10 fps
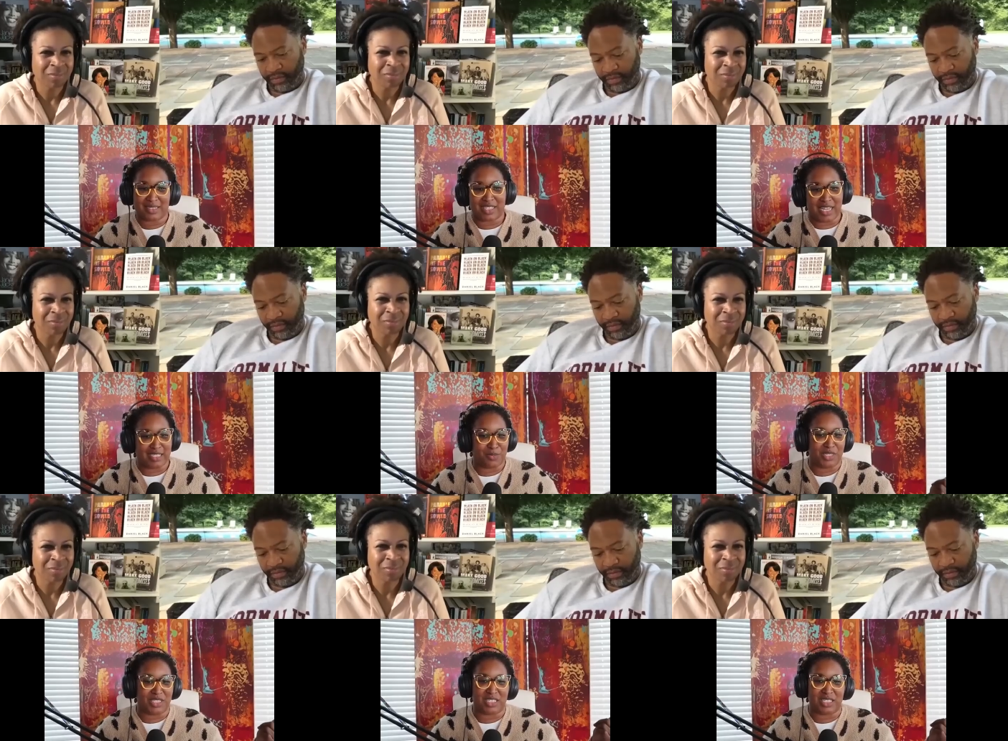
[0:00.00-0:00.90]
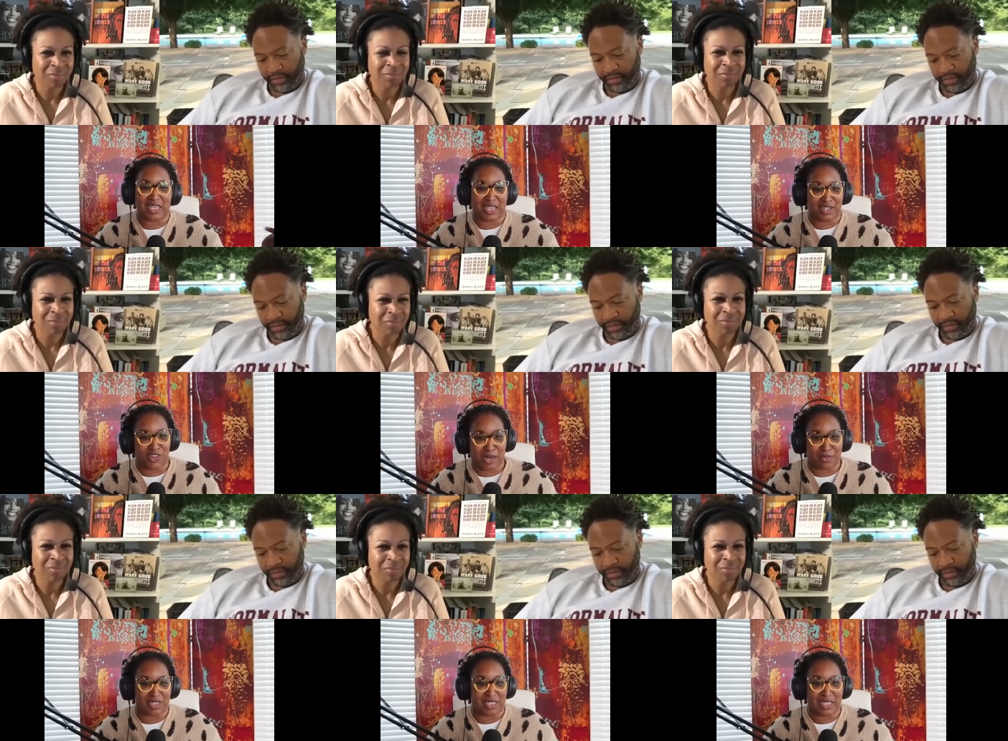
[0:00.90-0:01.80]
Speaker 1: ChatGPT, and
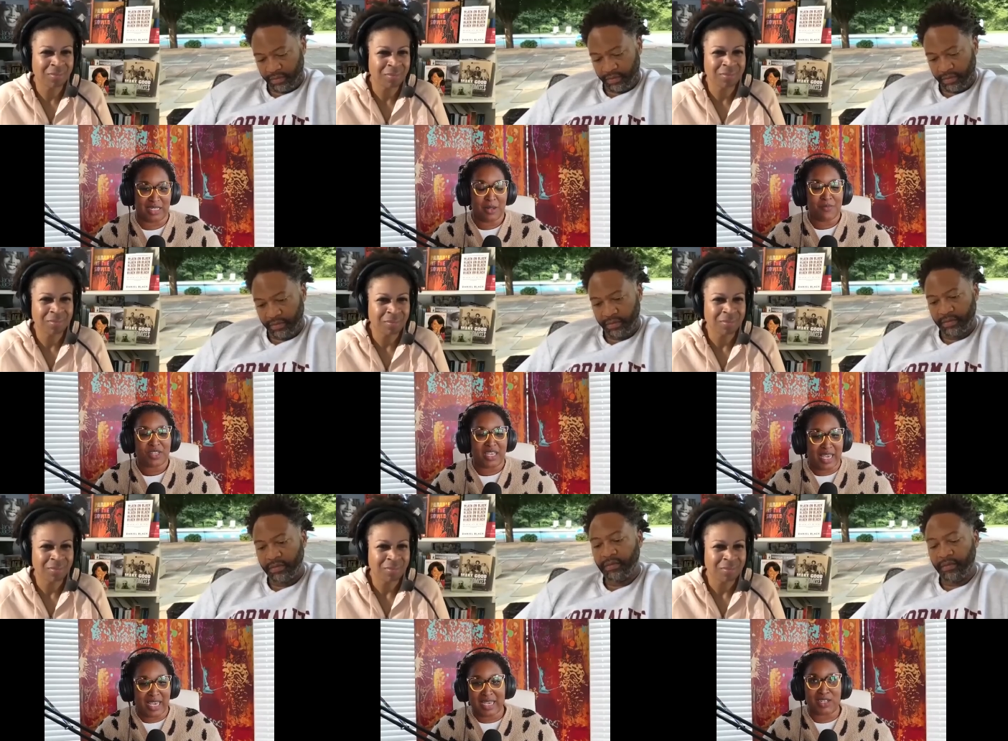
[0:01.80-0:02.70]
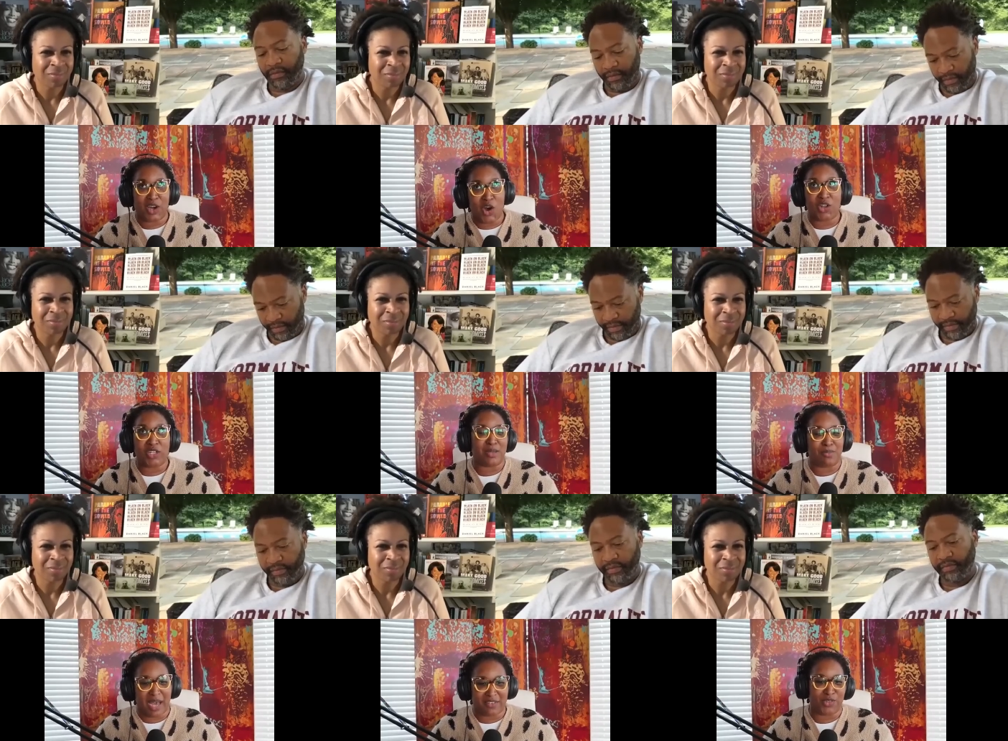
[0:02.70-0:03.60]
Grammarly, and all in
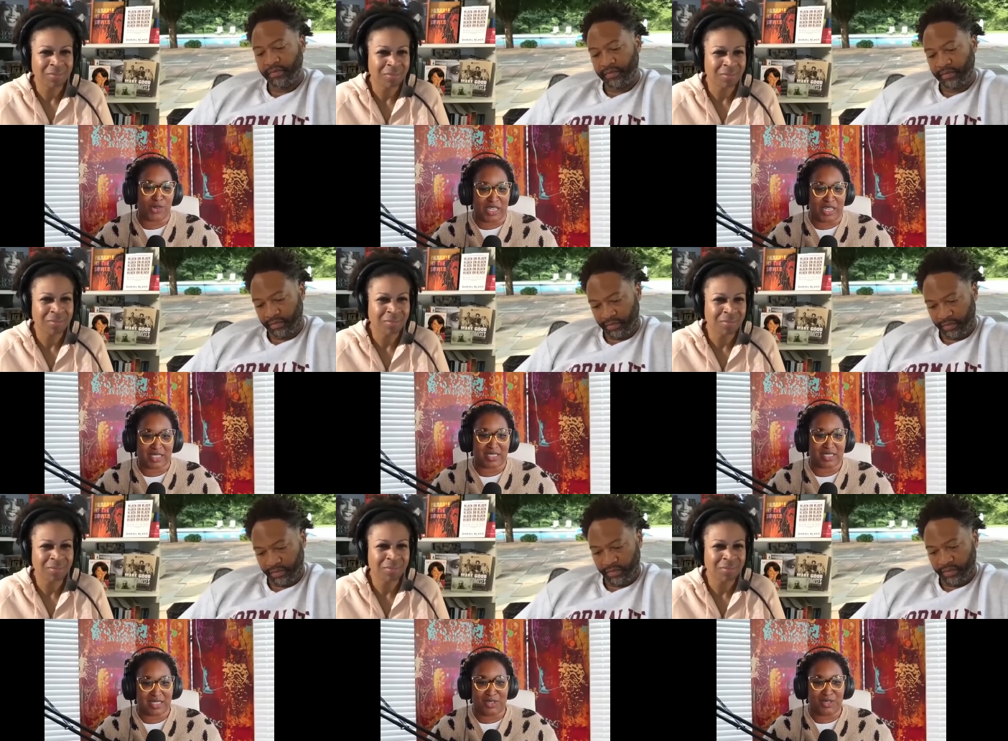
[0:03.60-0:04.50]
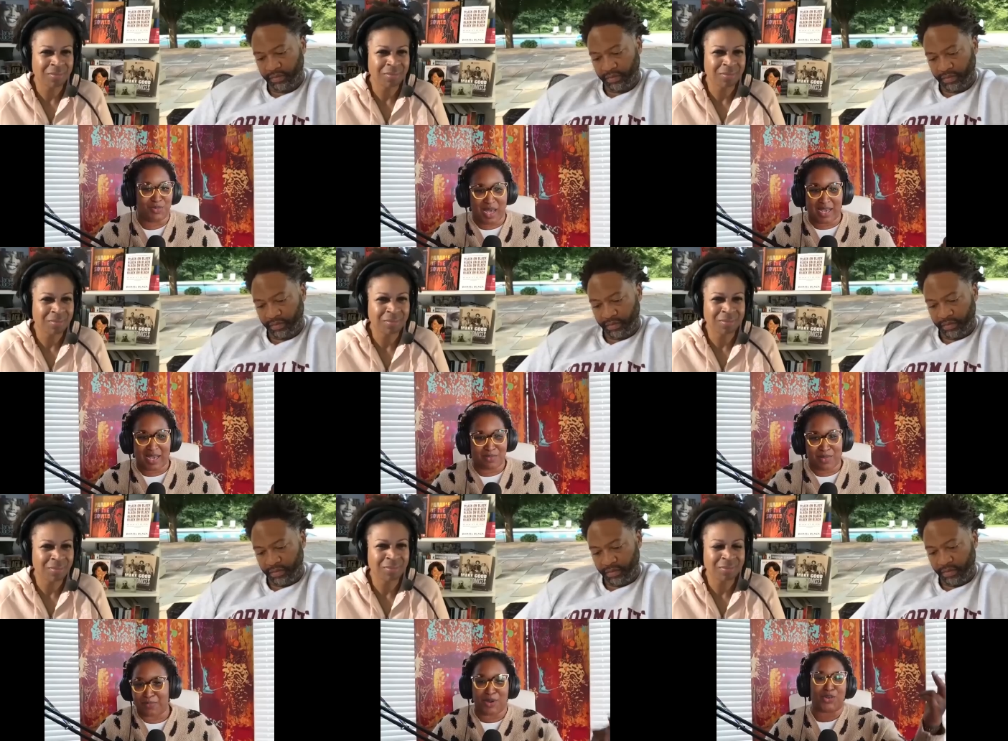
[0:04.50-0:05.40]
my voice you by by
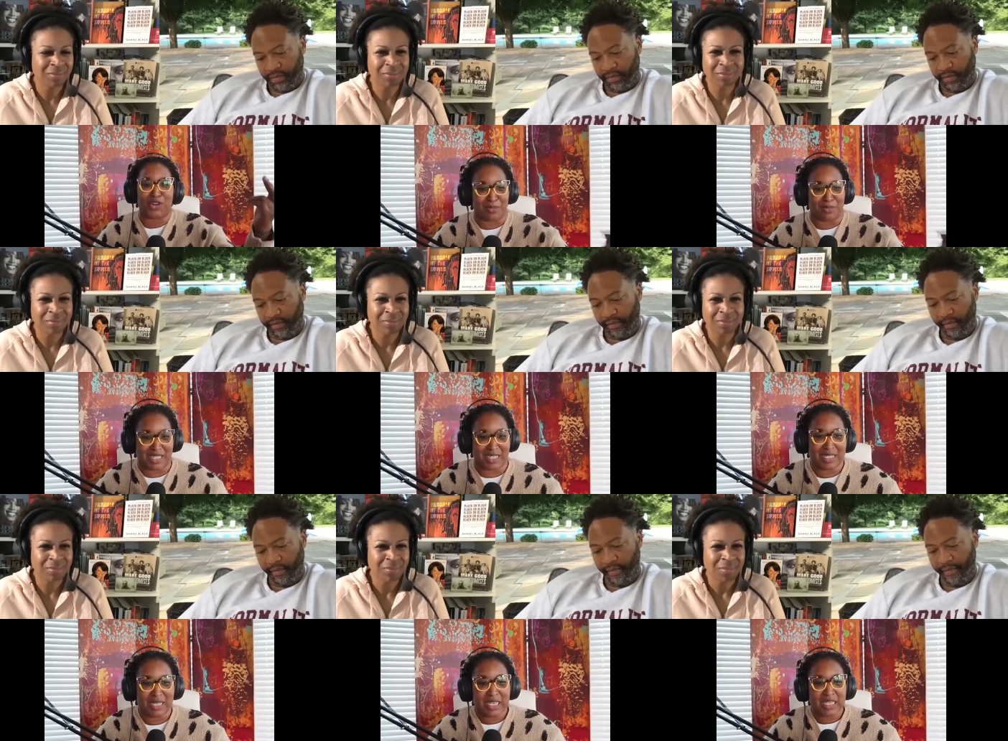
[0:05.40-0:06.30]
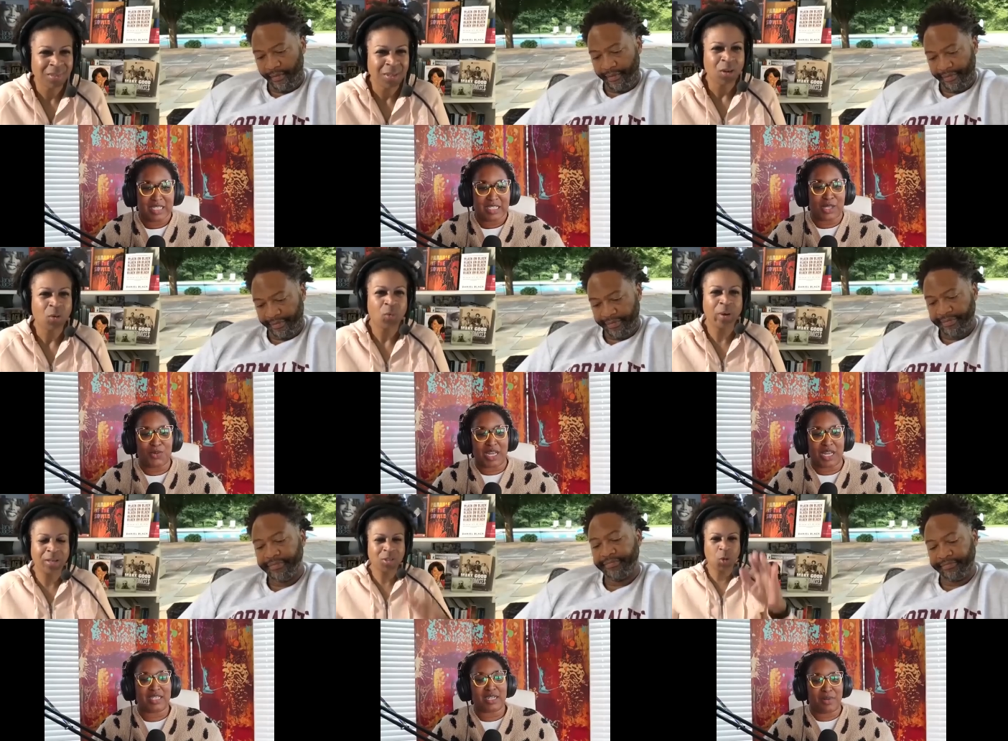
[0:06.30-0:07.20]
programming
Speaker 2: it. So when I
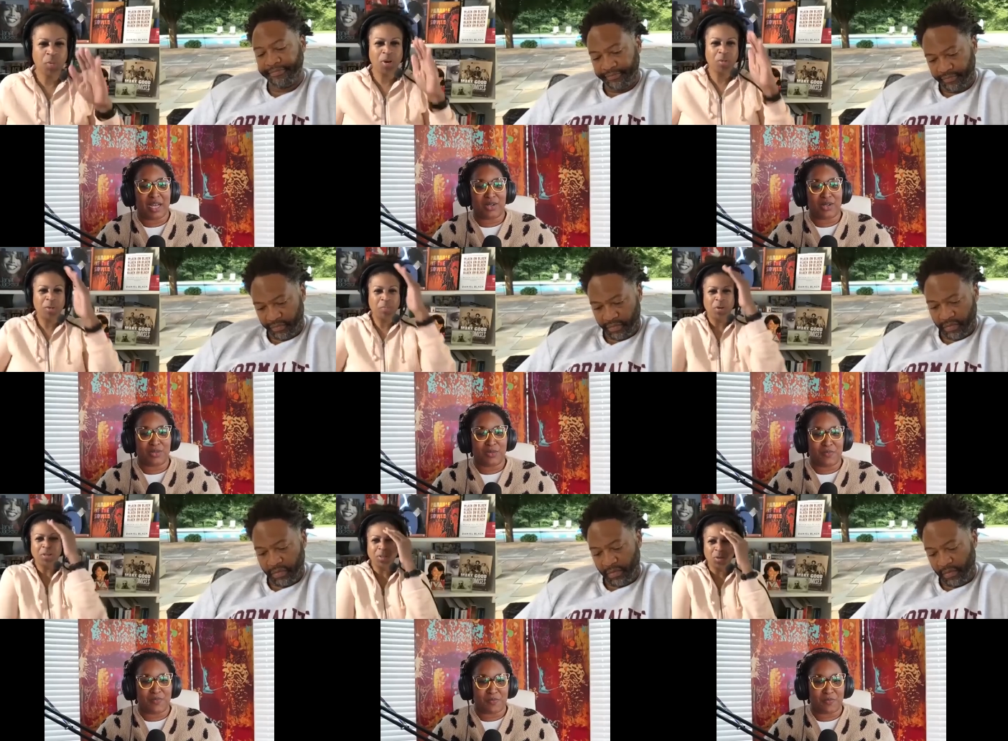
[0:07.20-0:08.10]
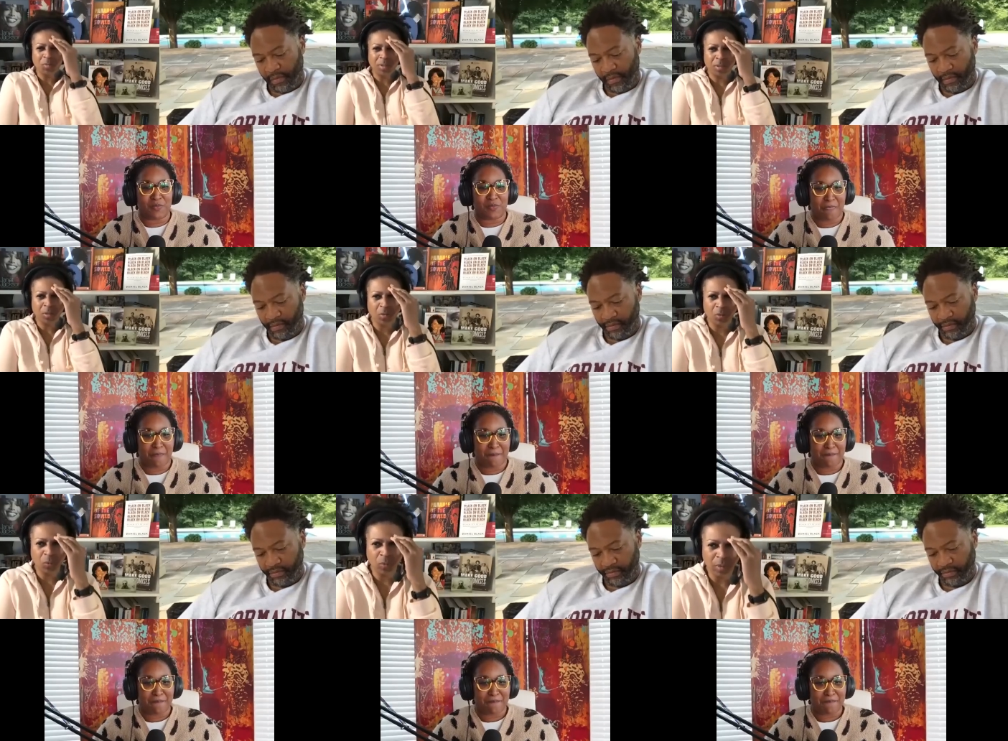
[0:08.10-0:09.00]
think Wait, about so pause, pause Omi.
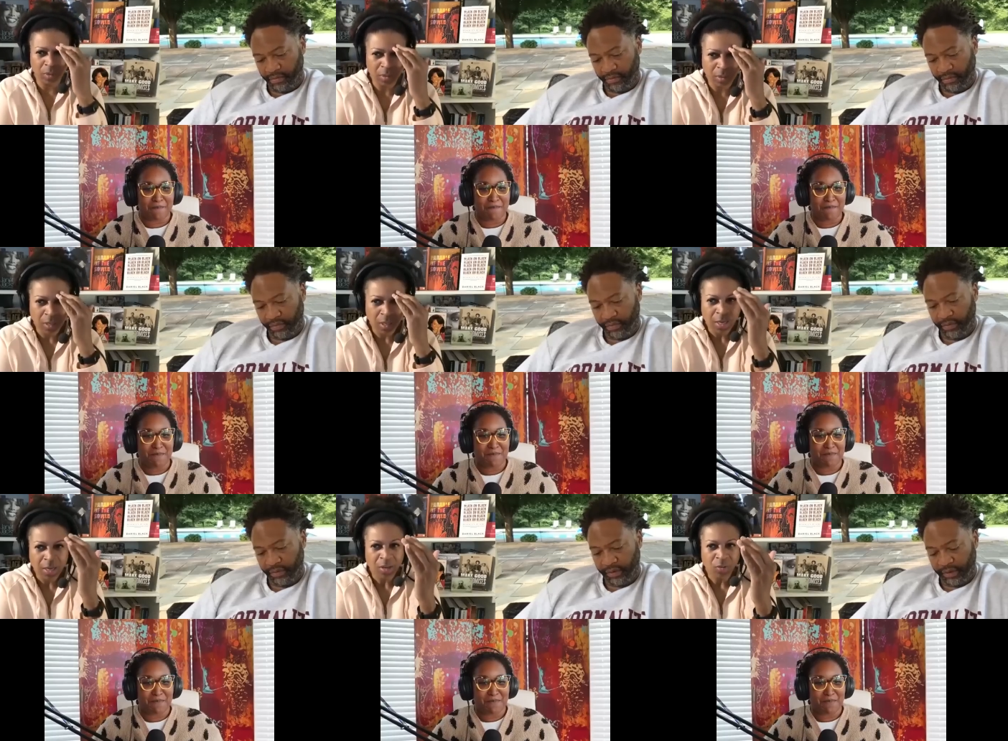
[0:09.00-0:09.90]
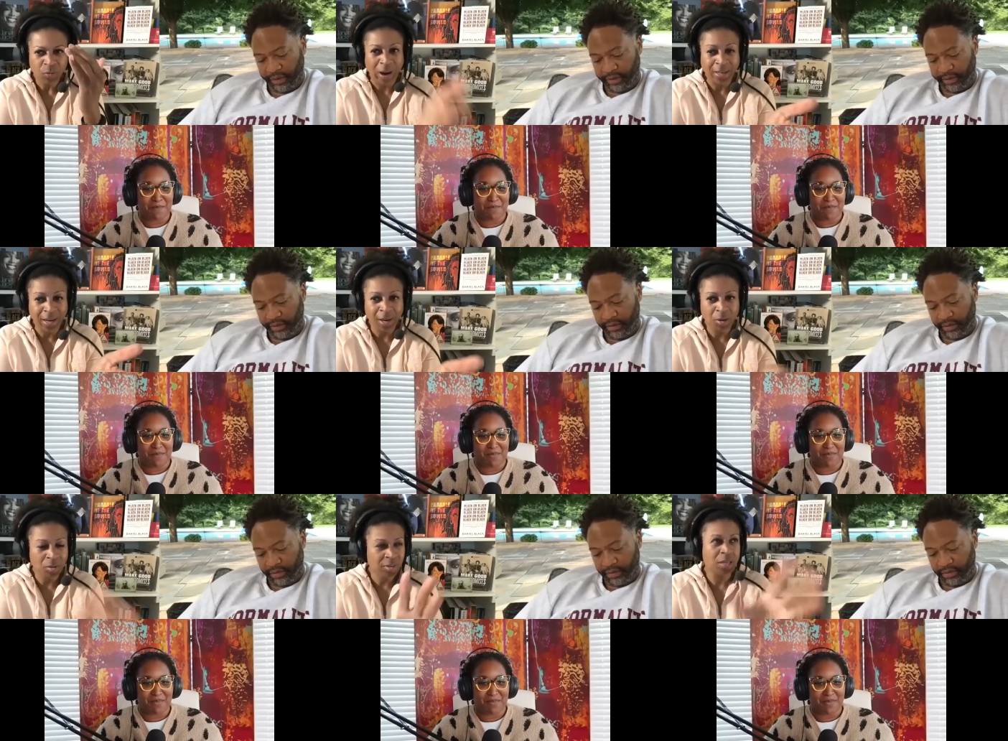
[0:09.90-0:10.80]
So right
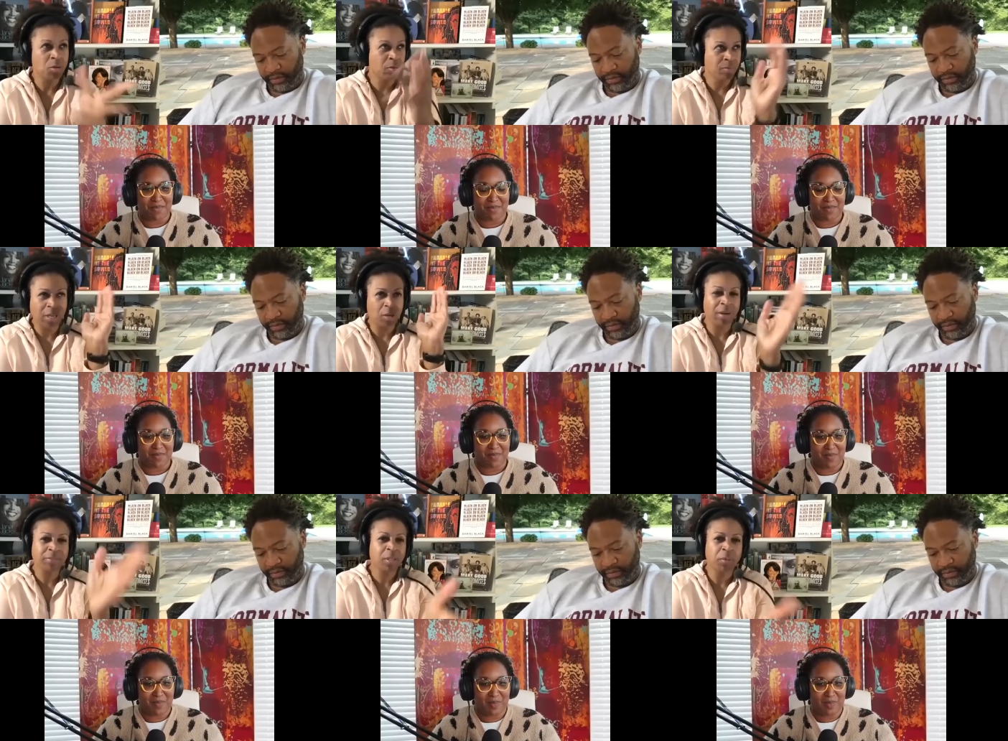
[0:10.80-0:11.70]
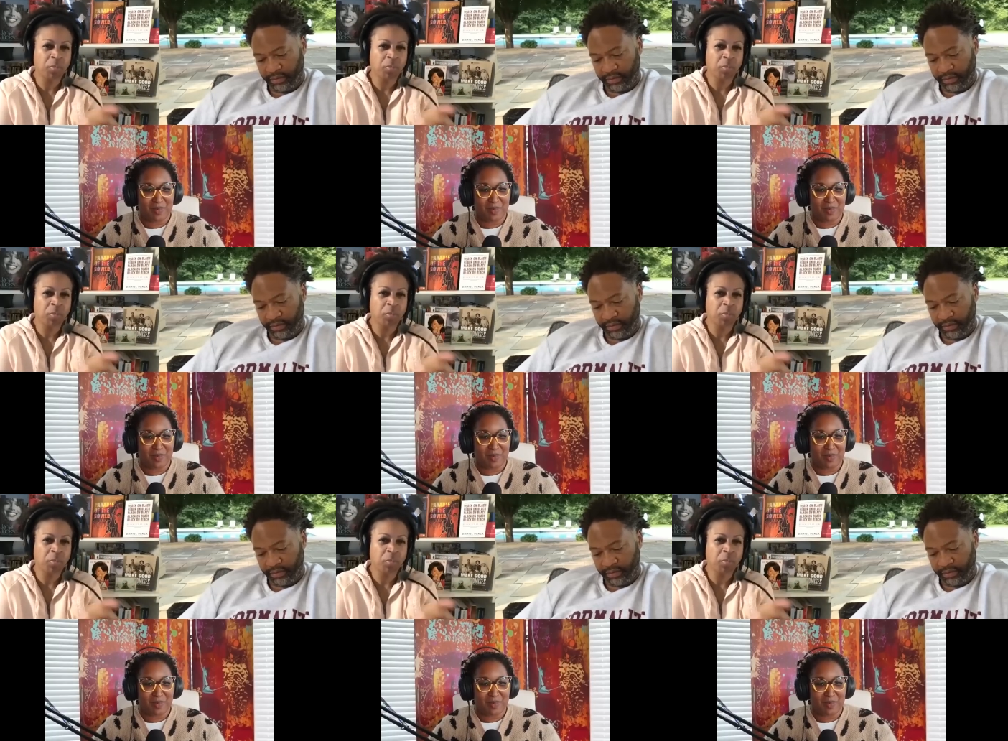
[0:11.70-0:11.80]
now, you say you say you have